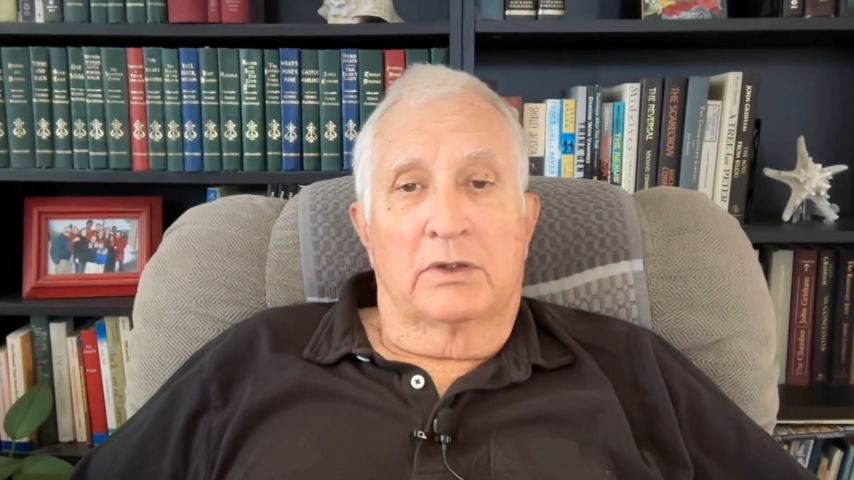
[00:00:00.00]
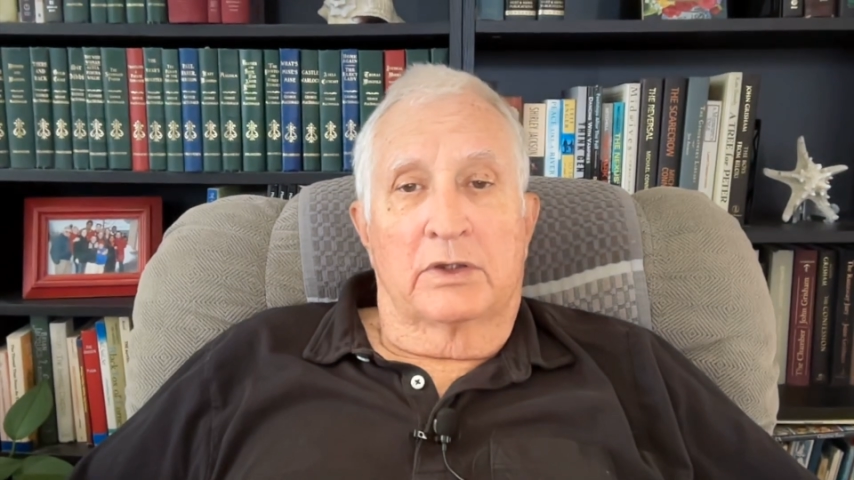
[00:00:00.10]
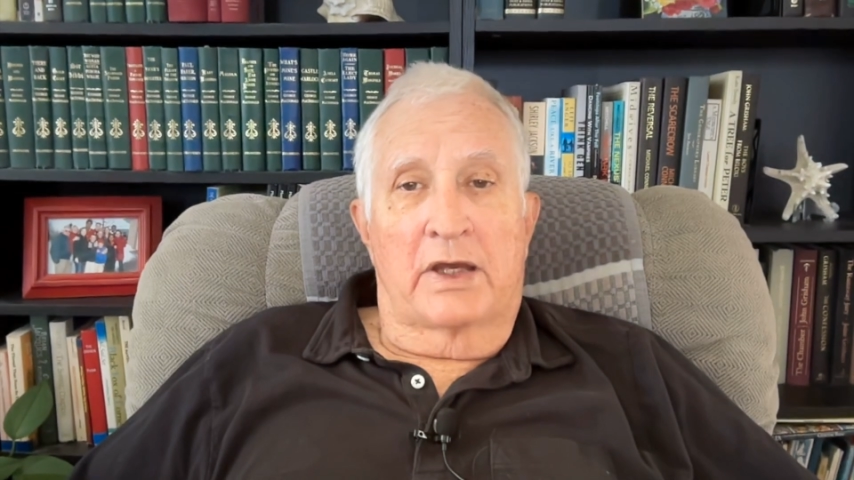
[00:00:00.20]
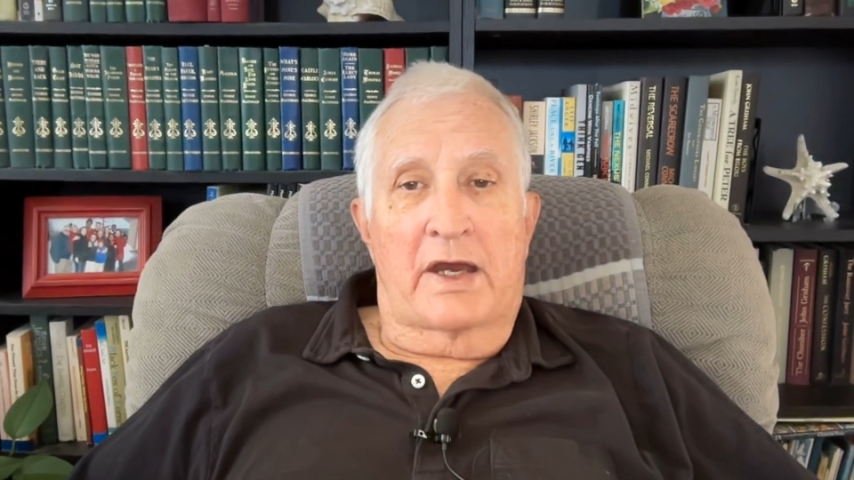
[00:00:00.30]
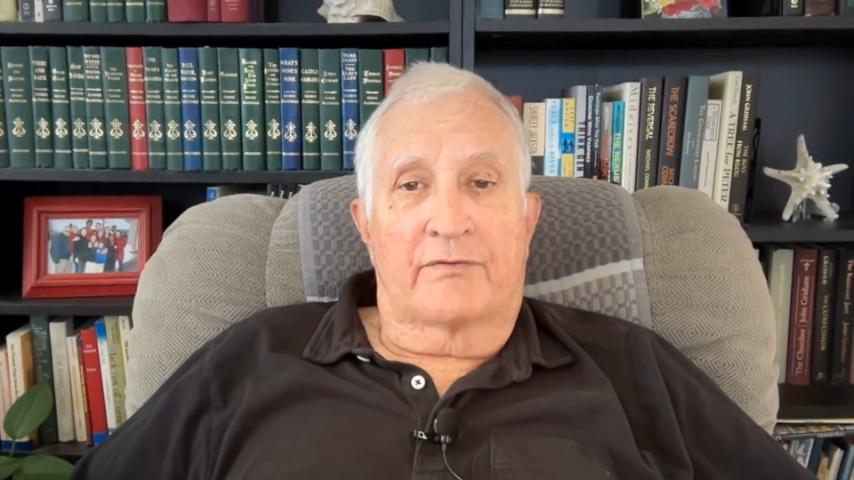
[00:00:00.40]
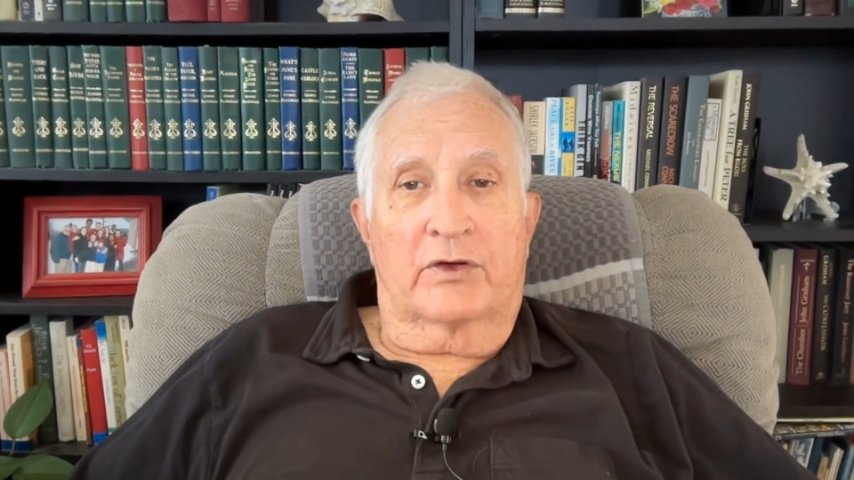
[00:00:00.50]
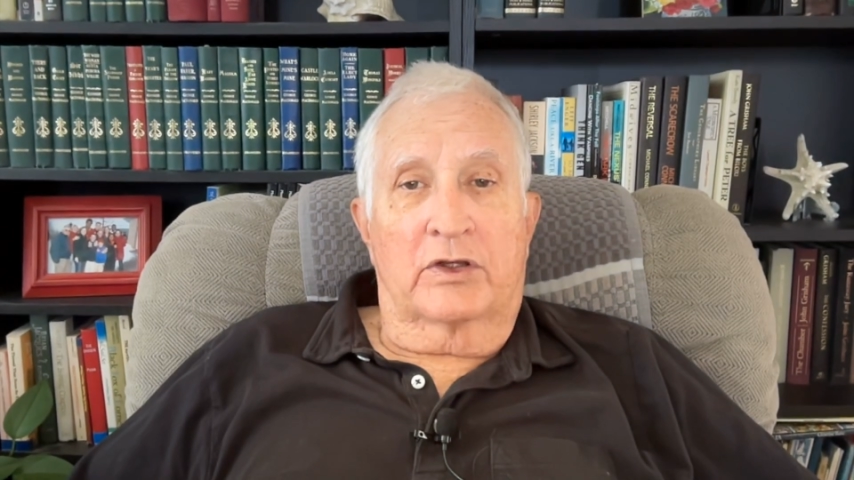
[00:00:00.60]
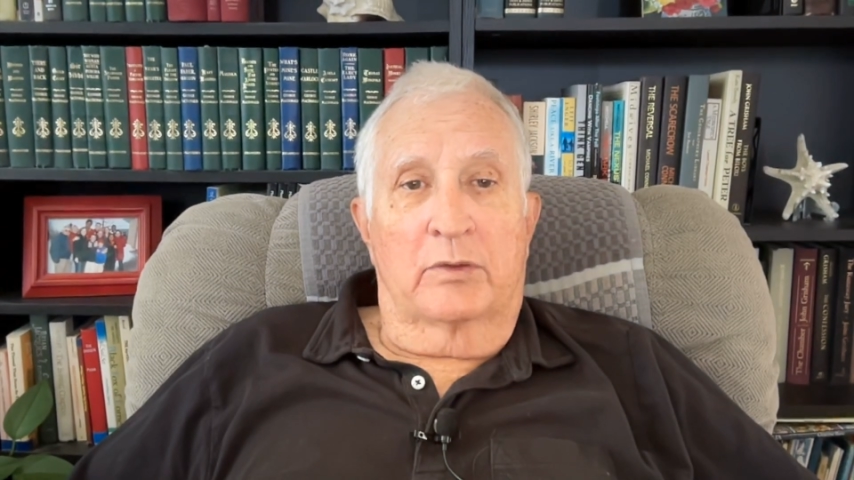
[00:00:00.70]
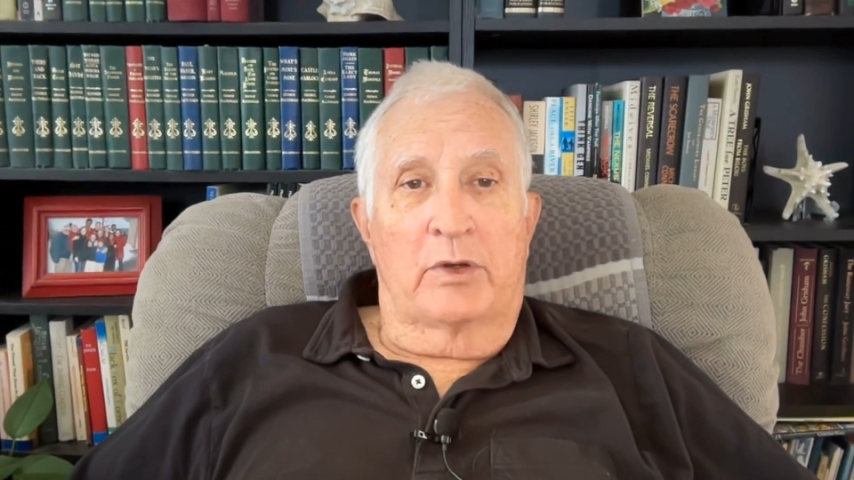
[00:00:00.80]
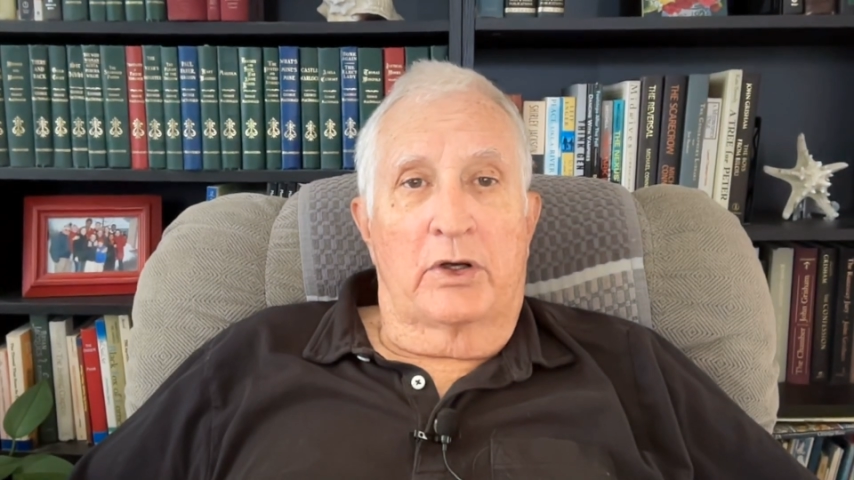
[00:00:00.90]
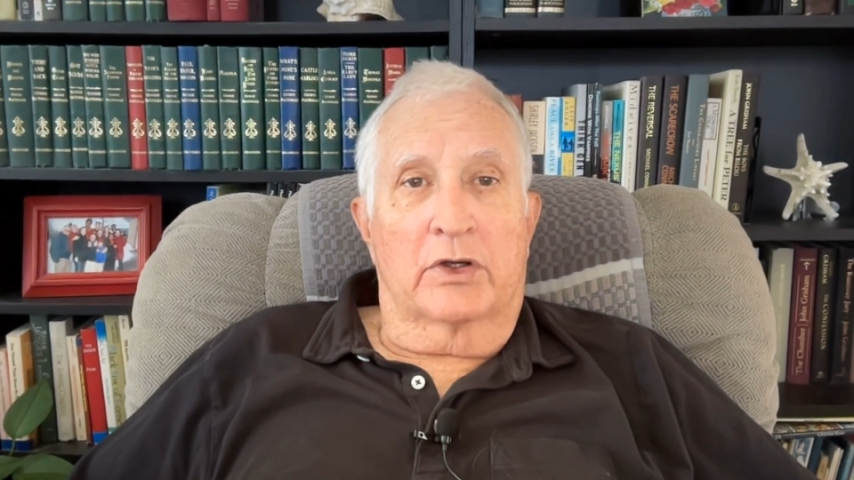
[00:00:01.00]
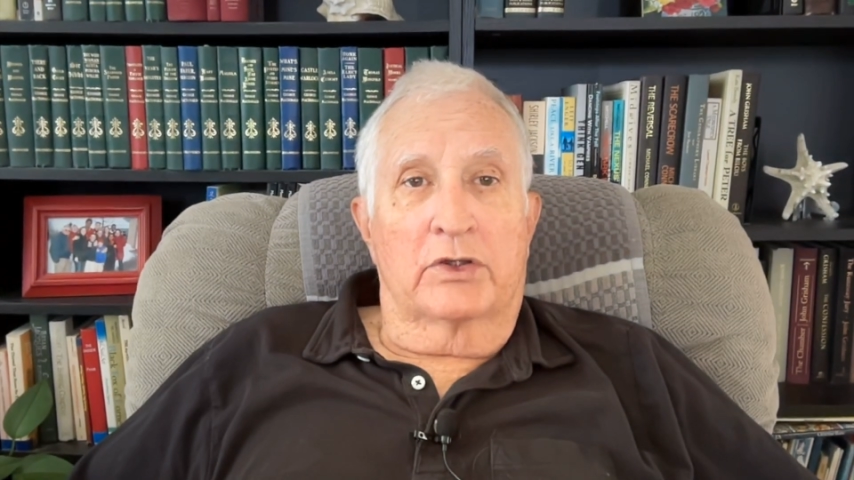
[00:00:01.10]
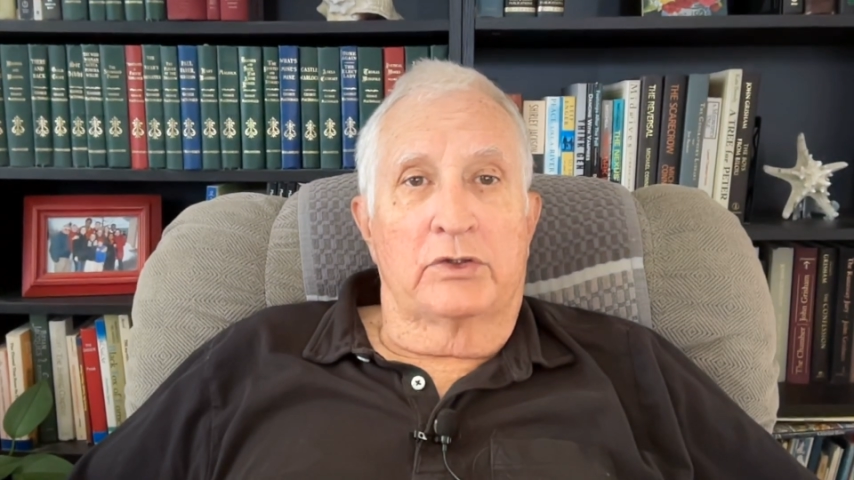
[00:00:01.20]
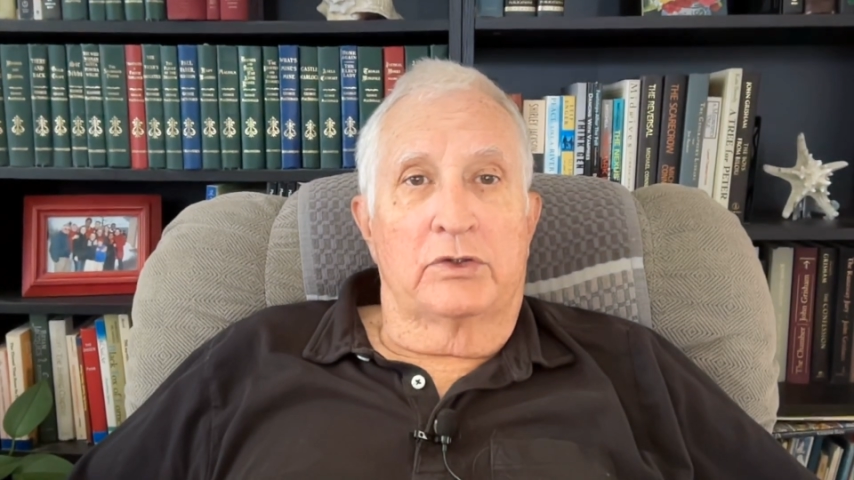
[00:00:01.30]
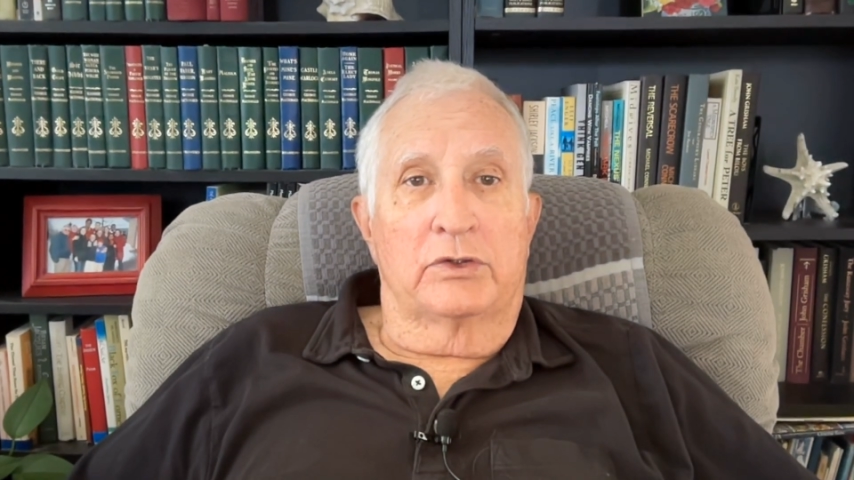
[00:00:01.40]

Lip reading: The African-American